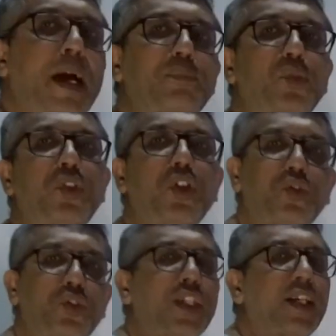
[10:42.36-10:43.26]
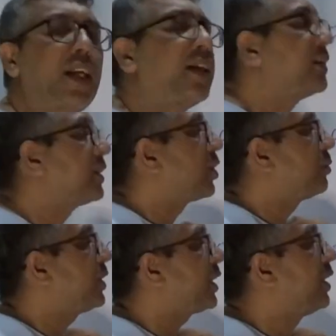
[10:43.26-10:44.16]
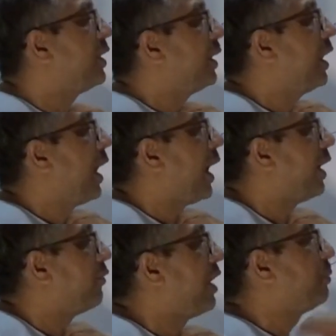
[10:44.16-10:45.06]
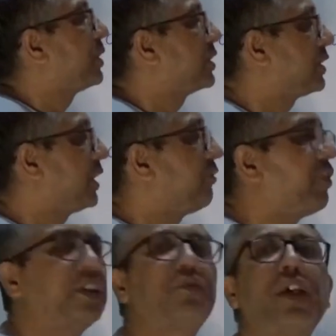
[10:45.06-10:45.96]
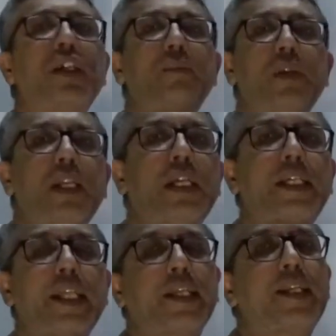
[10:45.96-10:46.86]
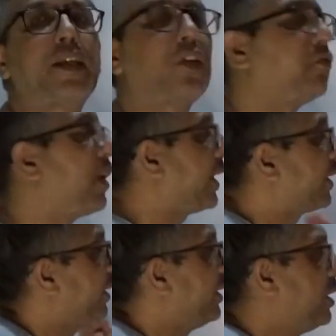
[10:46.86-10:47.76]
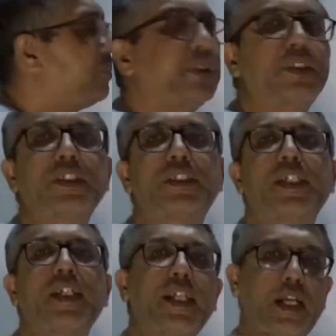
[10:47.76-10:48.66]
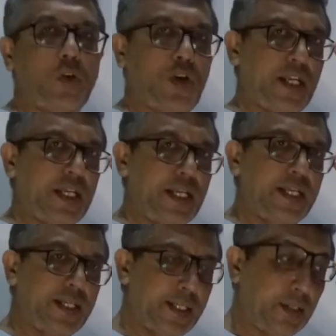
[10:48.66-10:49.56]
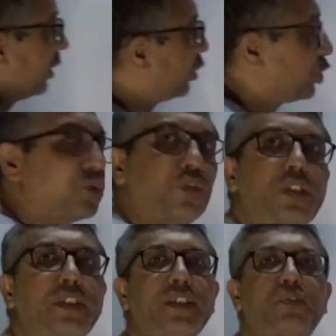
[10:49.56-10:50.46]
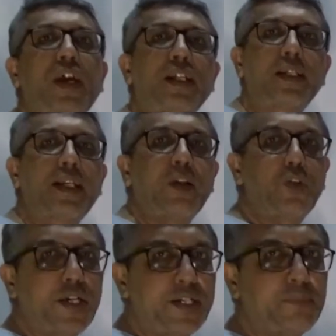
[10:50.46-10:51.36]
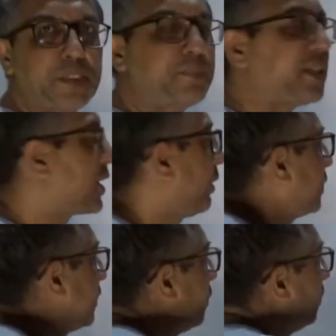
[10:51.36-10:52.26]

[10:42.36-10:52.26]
get mapped to your user and addresses object, and while persisting, if it is one table, it will take care of like persisting it accordingly. So this is where the granularity mismatch comes